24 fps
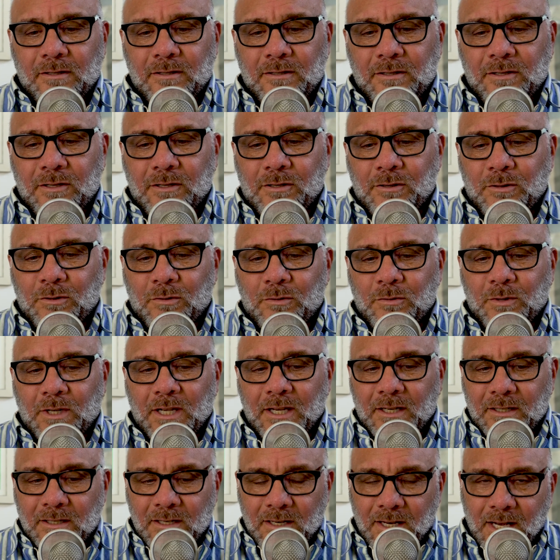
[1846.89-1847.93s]
to
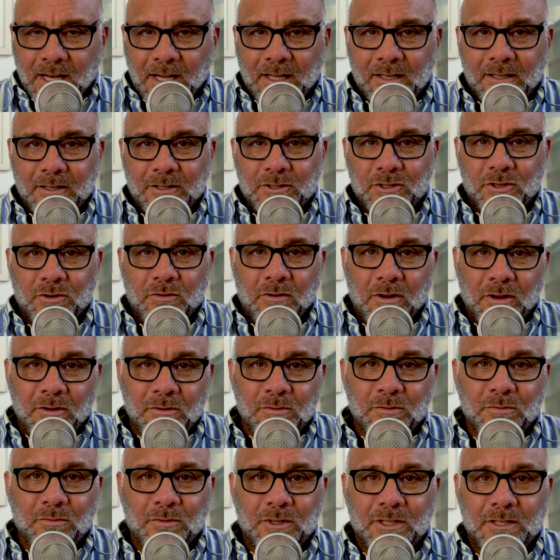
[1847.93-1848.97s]
acknowledge your
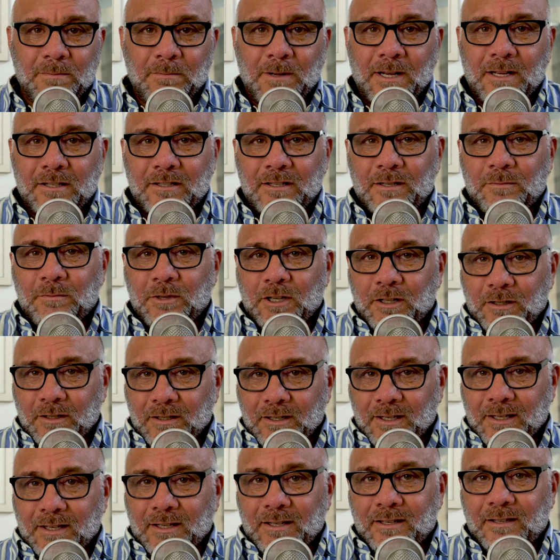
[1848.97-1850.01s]
own
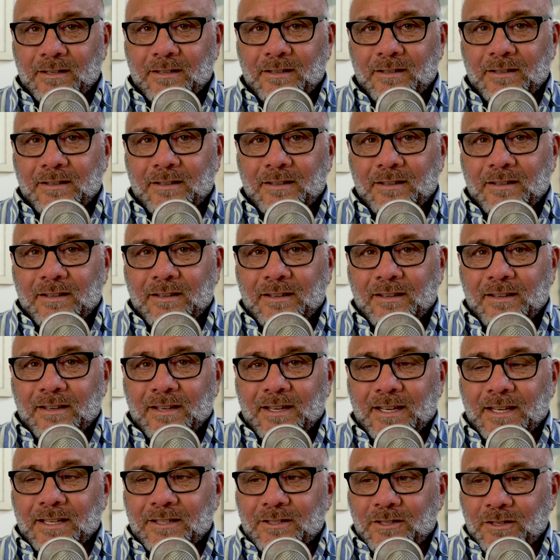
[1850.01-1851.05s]
responsibility
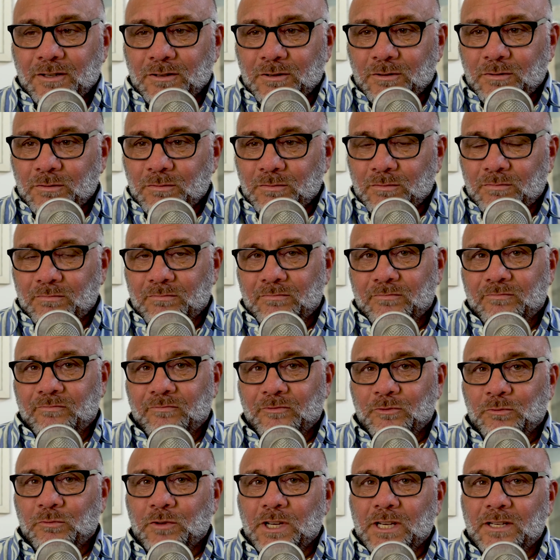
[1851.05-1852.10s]
and to
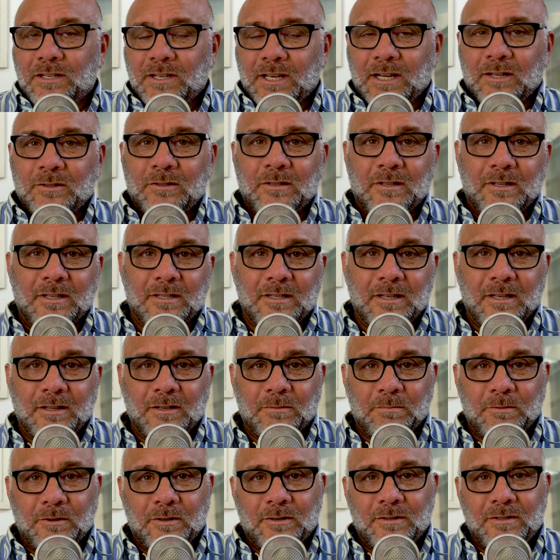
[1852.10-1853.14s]
reach out to this
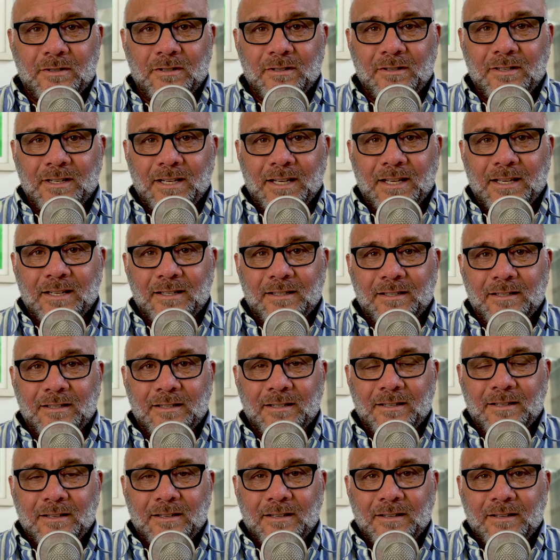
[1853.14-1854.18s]
other person
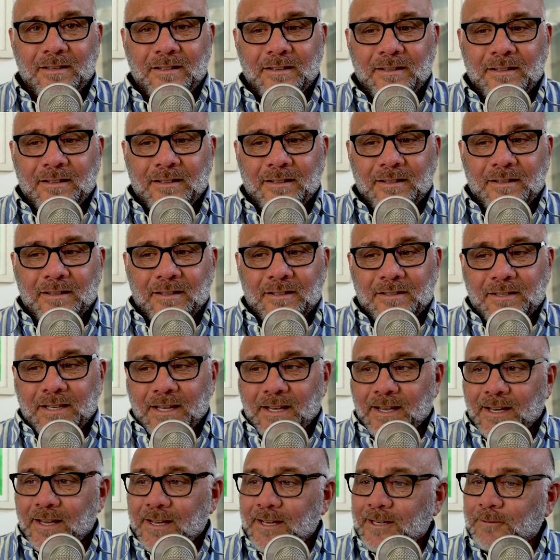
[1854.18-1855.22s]
and say,
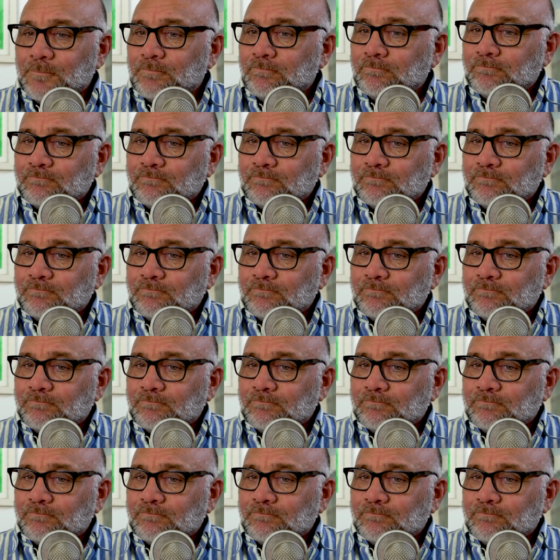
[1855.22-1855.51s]
hey,